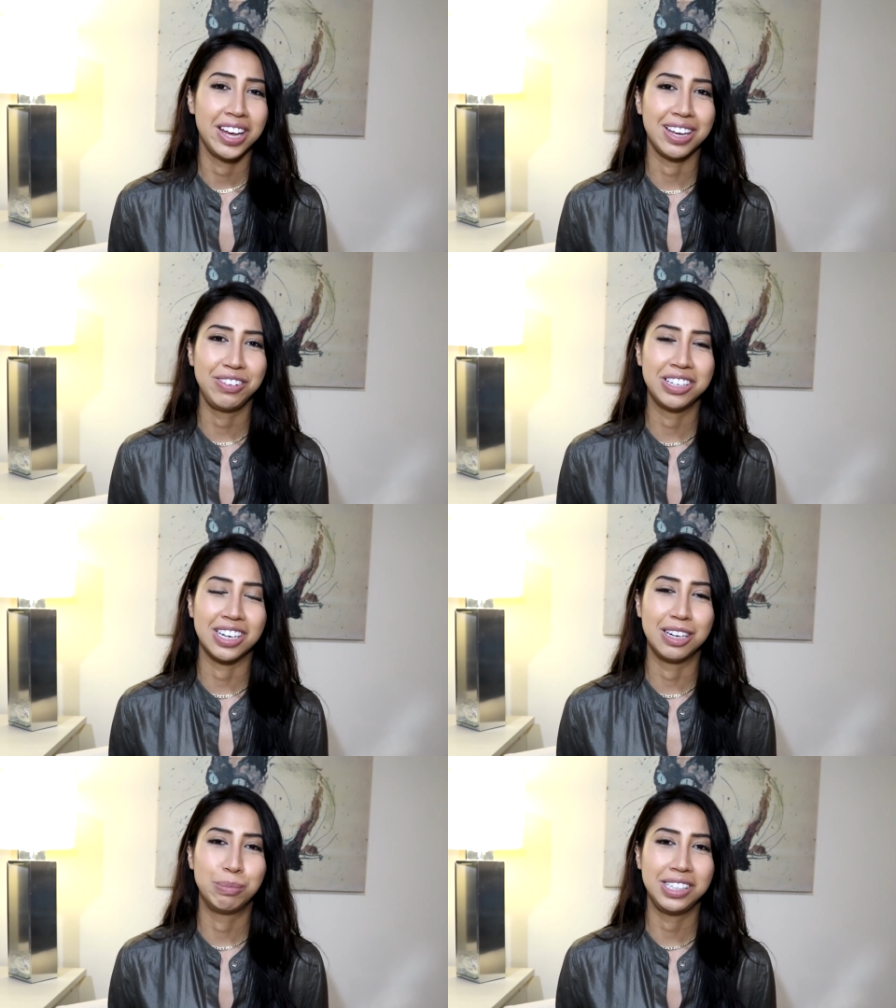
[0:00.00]
If you
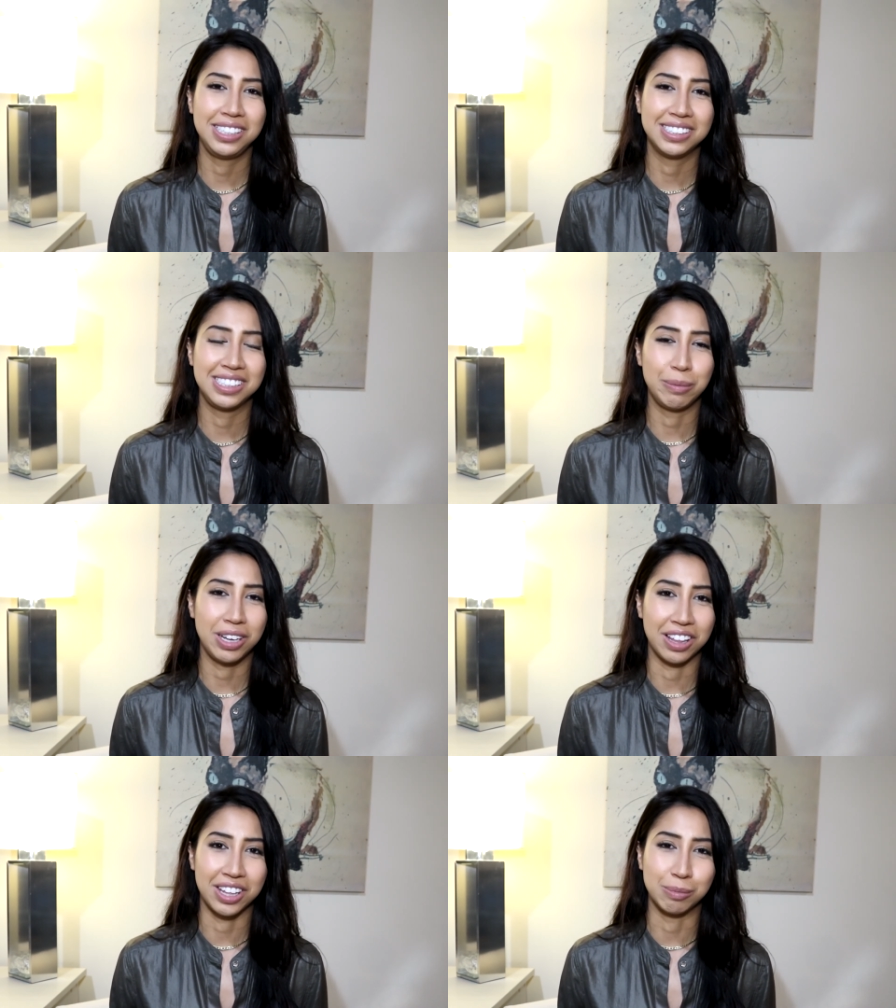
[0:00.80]
did, please give me
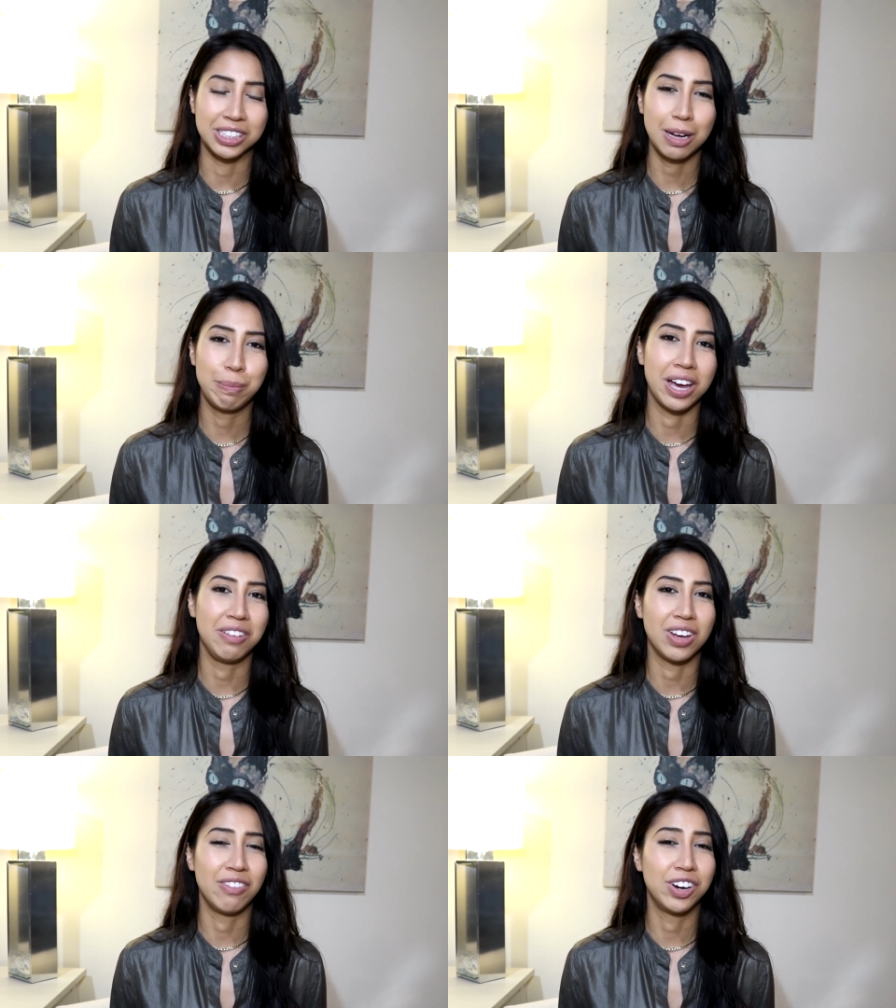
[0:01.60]
a thumbs up, and
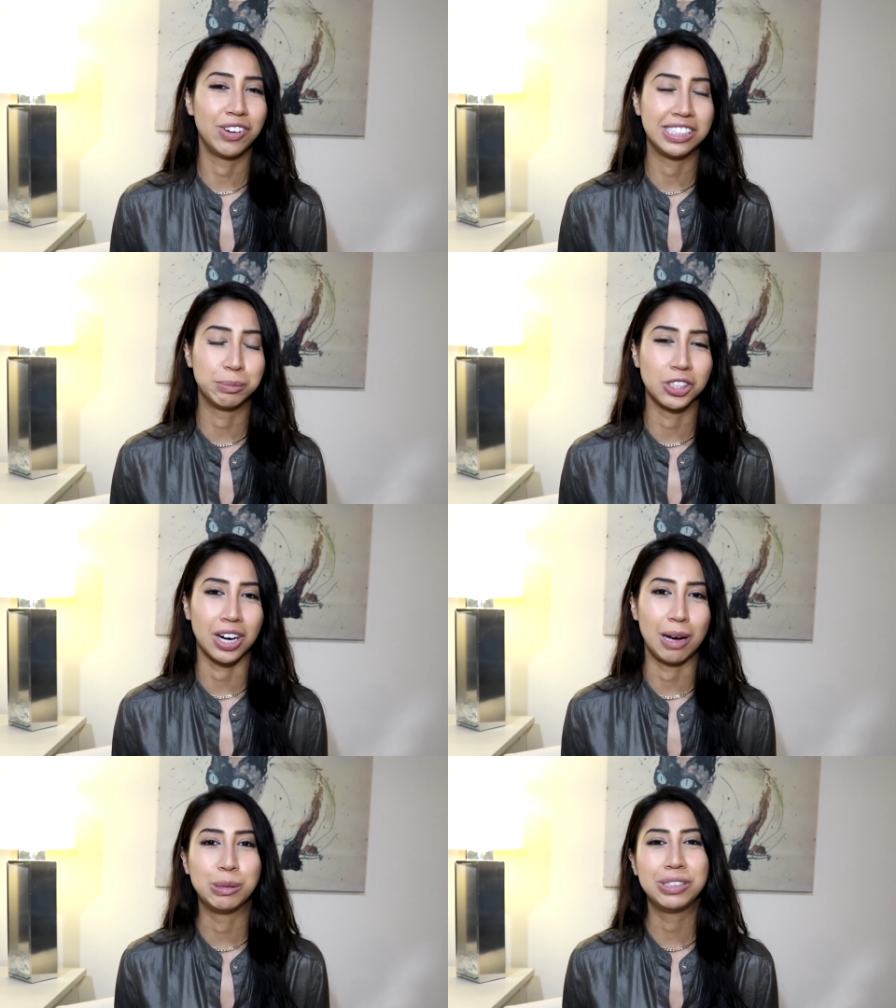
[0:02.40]
if you haven't already
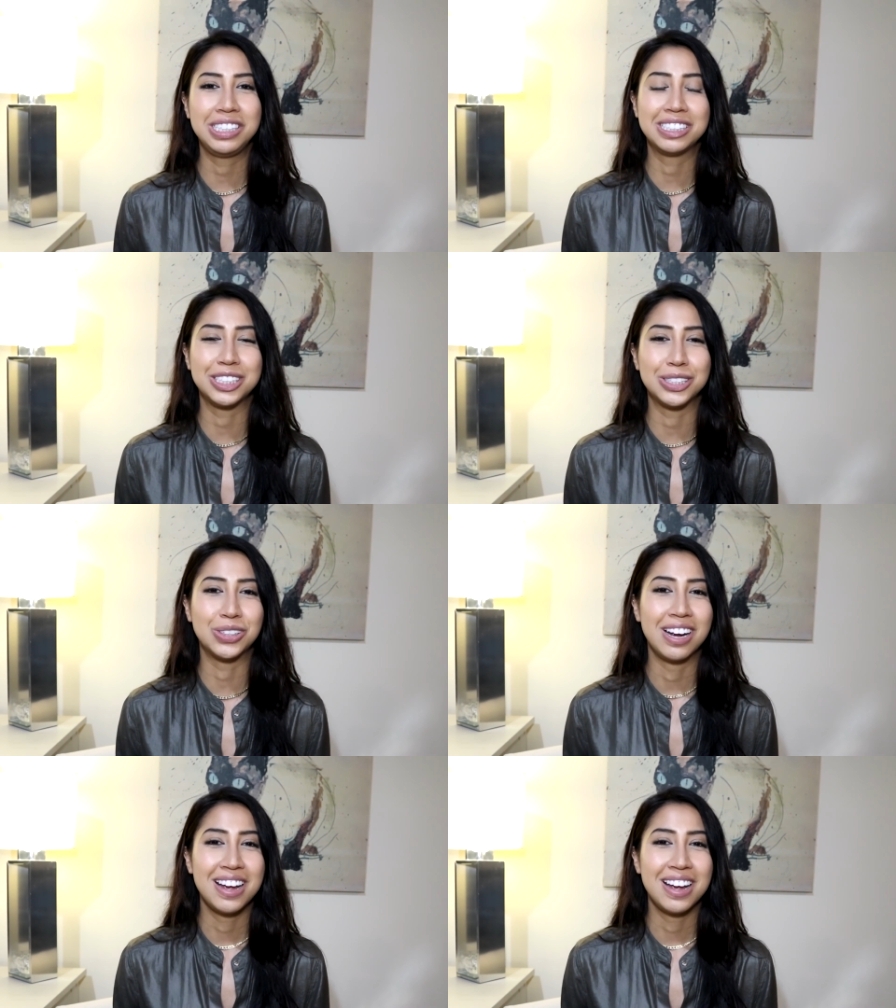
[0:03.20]
subscribed, please do.